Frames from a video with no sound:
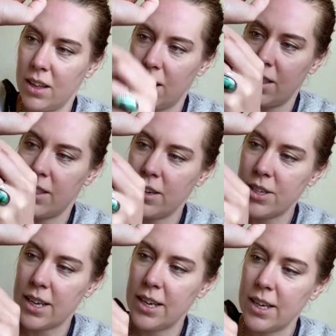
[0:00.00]
there's
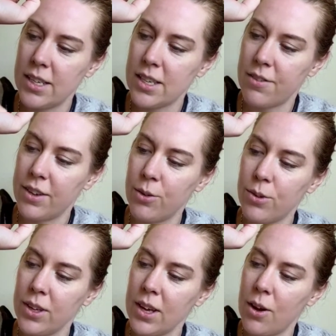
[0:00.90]
areas that feel
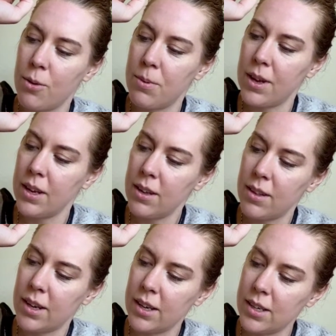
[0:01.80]
really open and
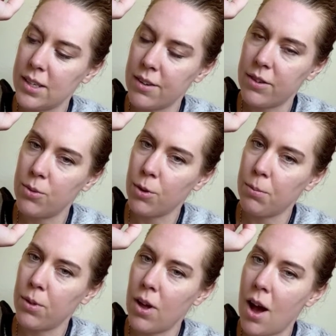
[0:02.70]
then areas that feel more
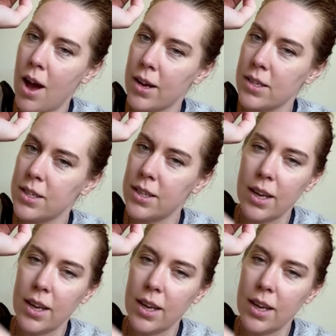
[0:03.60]
blocked.